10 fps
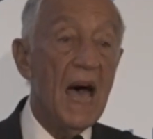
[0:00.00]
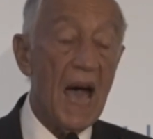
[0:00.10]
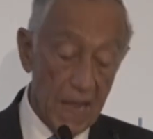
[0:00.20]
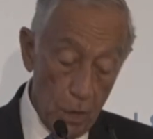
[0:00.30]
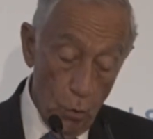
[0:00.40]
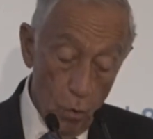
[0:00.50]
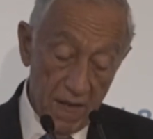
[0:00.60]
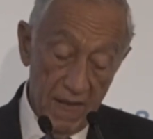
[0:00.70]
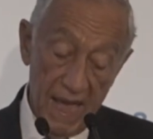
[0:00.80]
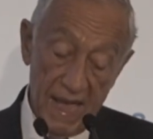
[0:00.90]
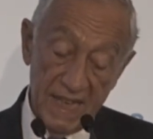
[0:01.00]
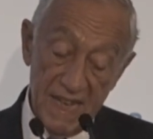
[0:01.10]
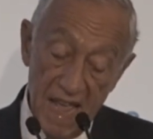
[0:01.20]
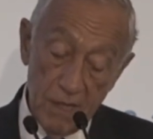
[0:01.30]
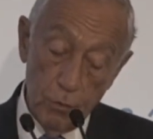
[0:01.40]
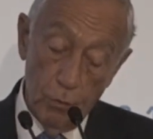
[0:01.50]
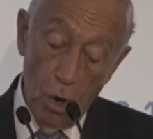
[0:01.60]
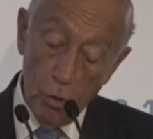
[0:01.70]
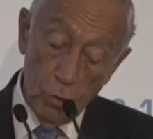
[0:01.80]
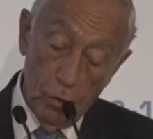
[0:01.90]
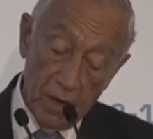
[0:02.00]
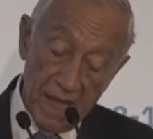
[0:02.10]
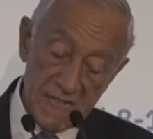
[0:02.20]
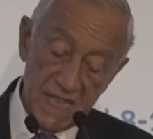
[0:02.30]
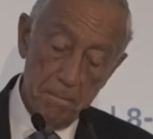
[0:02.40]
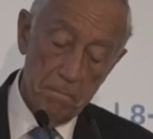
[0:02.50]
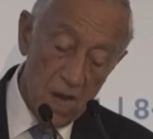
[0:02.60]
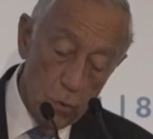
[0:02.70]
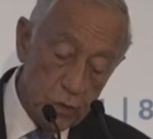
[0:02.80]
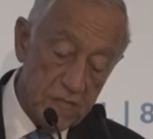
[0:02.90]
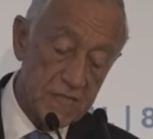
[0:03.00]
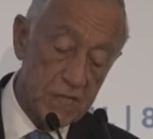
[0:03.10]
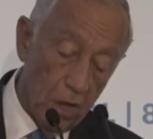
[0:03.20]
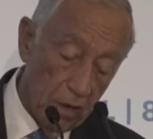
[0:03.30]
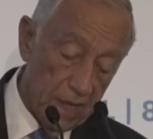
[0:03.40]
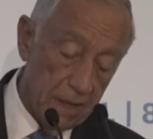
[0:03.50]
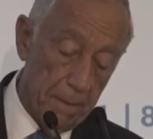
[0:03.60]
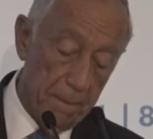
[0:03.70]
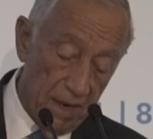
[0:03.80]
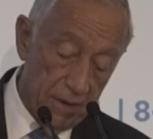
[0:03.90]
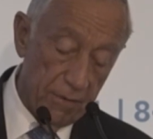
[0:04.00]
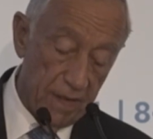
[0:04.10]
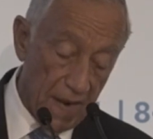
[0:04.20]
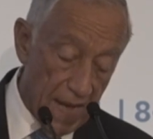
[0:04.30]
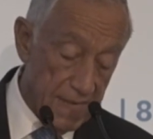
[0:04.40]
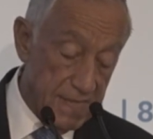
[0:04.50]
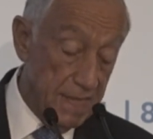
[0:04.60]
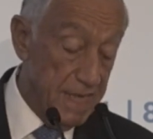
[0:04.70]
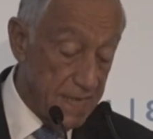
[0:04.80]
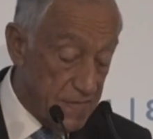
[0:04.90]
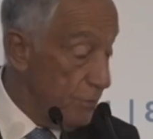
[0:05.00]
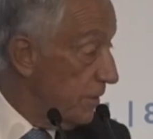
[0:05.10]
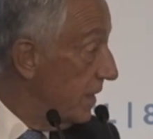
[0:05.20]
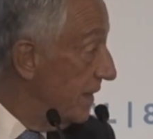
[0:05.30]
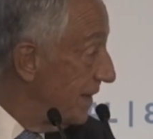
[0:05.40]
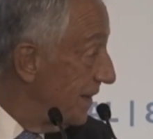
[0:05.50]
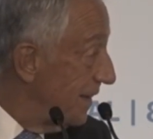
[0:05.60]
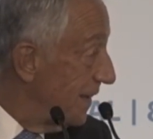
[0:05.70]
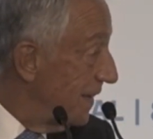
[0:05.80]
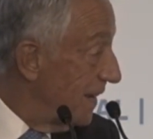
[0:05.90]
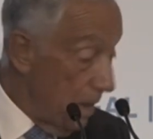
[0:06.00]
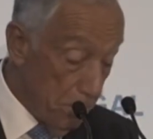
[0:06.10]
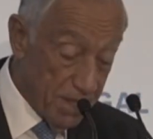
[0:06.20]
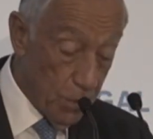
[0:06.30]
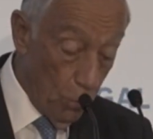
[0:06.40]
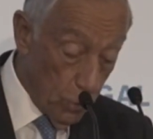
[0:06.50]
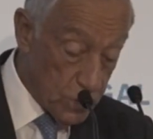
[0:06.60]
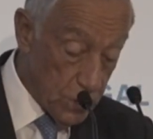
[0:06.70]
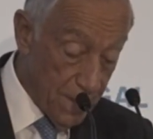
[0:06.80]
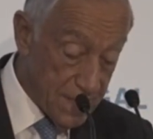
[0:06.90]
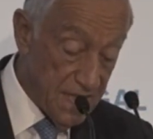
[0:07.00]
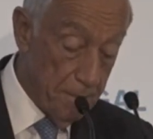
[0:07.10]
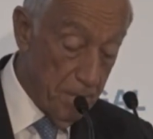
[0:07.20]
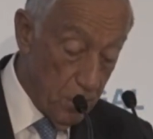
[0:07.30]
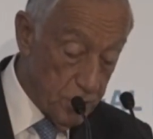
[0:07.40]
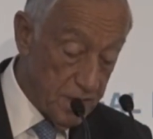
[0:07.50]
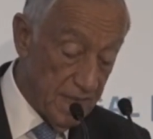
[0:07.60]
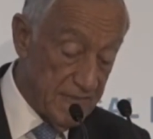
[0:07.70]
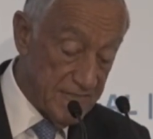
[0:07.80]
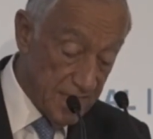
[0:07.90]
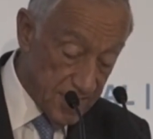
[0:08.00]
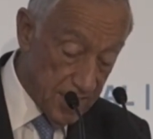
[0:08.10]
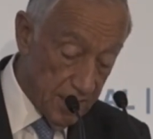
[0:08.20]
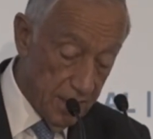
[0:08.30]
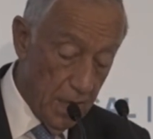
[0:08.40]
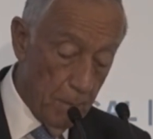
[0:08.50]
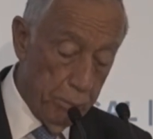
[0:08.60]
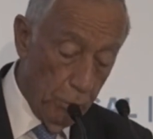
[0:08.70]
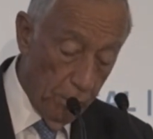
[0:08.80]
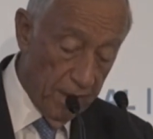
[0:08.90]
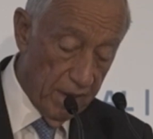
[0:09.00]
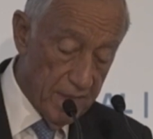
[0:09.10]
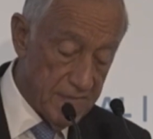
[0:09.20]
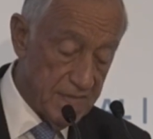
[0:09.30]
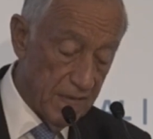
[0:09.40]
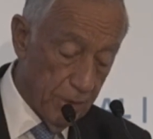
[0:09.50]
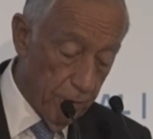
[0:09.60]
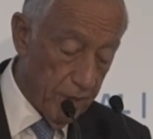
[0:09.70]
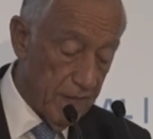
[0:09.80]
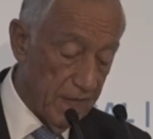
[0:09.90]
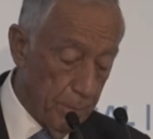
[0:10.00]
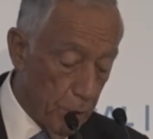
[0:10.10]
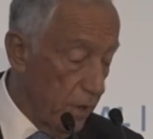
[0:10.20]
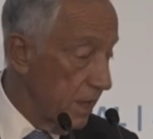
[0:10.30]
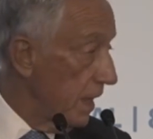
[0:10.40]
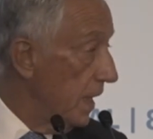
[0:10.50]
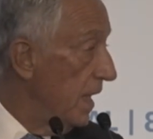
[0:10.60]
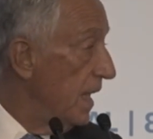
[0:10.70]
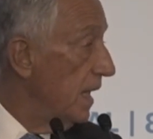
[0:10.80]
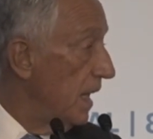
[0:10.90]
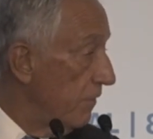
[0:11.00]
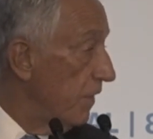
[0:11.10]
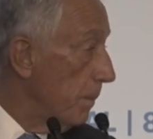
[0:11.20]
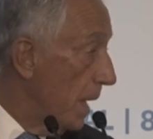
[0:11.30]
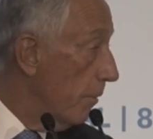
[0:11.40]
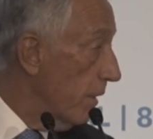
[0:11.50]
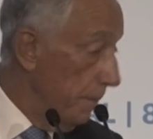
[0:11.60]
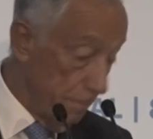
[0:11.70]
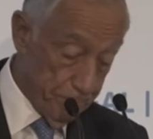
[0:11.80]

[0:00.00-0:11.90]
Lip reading: I look at NATO not only as the most solid military alliance in history, but also as the most consistent pluralist security community in living memory.